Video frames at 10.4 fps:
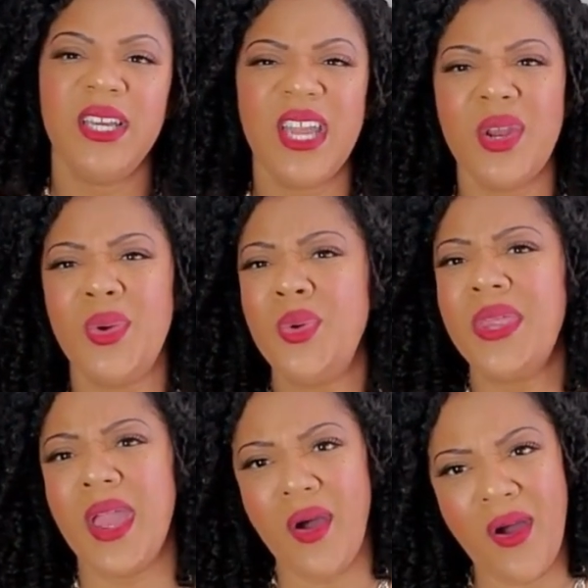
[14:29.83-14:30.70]
look at who
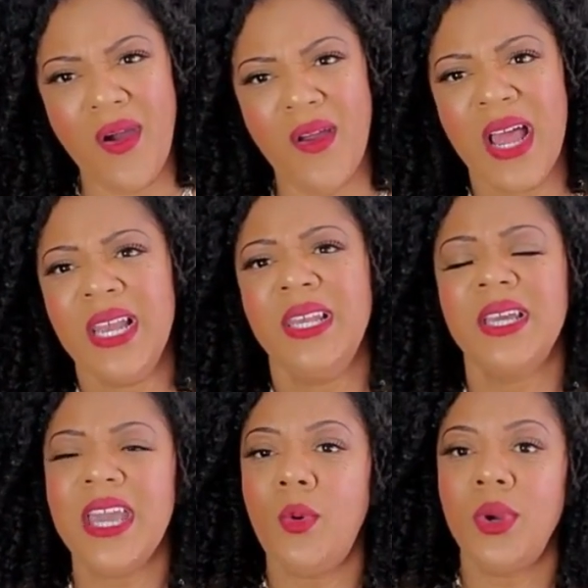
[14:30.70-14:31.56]
they are,
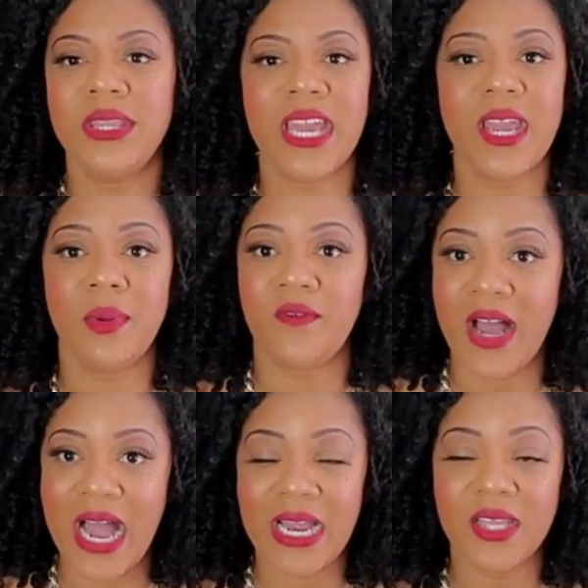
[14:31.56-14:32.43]
look at what they can
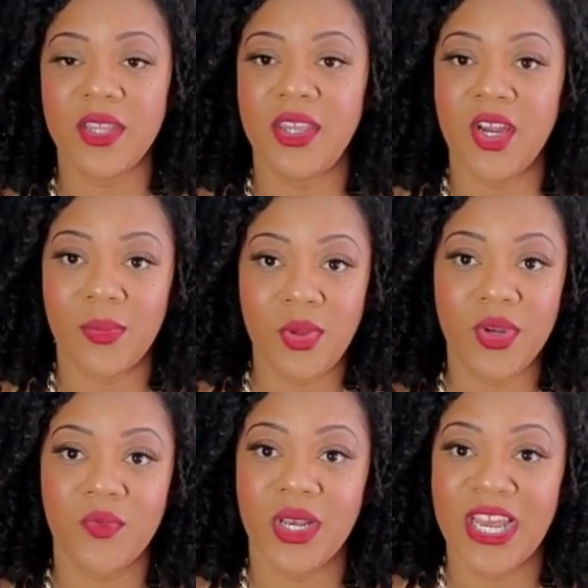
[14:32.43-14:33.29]
provide in the
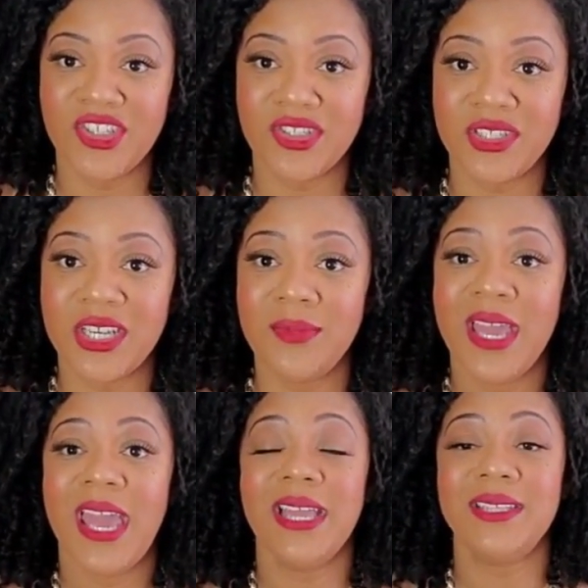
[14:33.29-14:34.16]
therapeutic relationship,
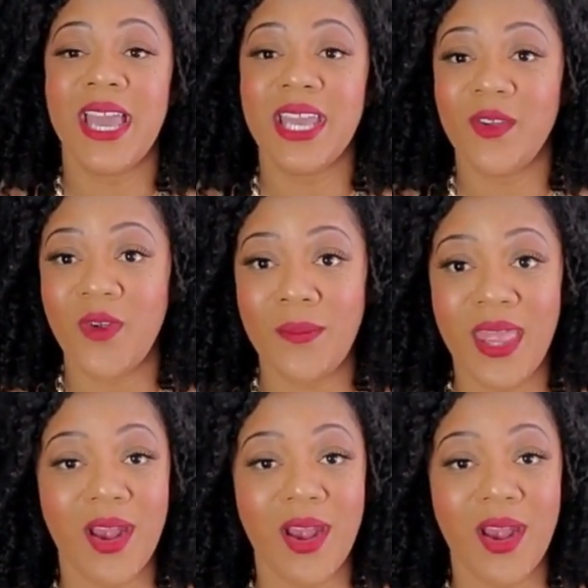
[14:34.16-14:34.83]
and take it from